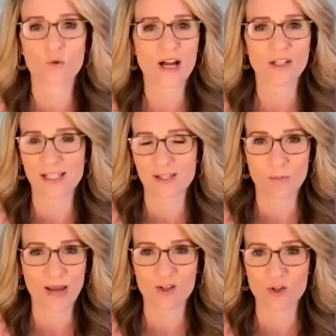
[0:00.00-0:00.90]
wellness
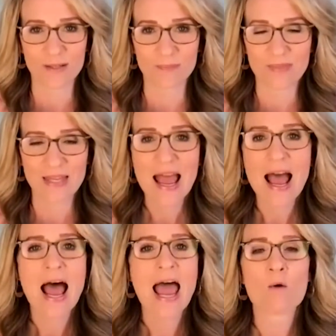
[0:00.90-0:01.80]
spectrum.
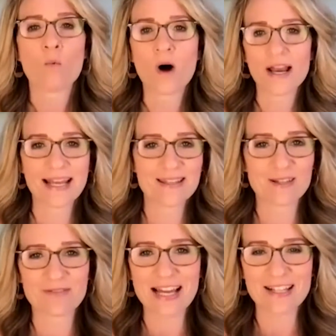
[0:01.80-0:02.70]
At one end
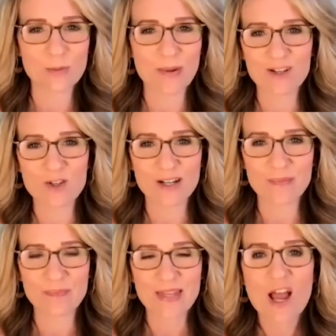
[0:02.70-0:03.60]
of that spectrum,
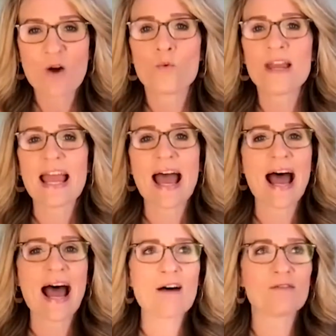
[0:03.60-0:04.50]
we
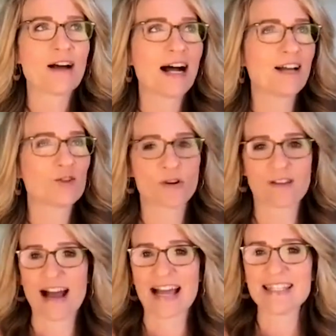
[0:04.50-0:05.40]
have sort of
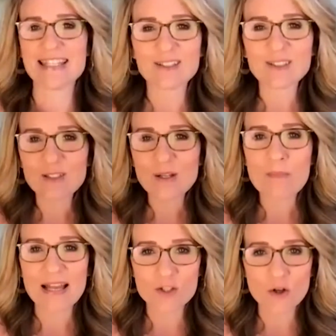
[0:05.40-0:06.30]
ideal
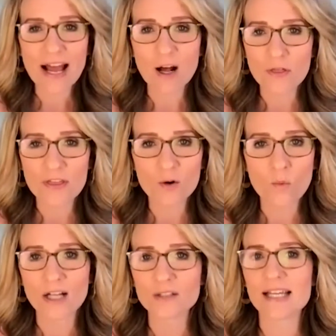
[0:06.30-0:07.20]
mental health and
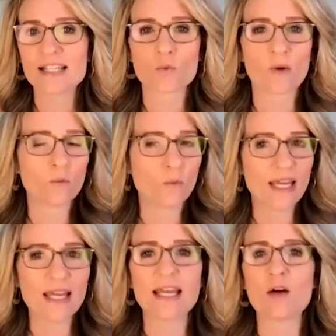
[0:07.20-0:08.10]
wellness when
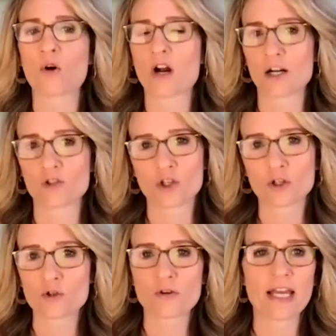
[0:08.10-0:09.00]
we or our
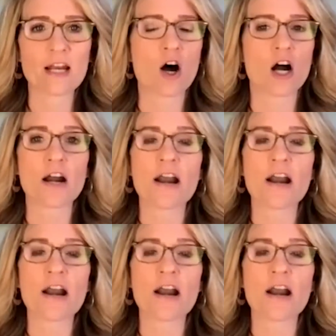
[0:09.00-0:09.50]
children are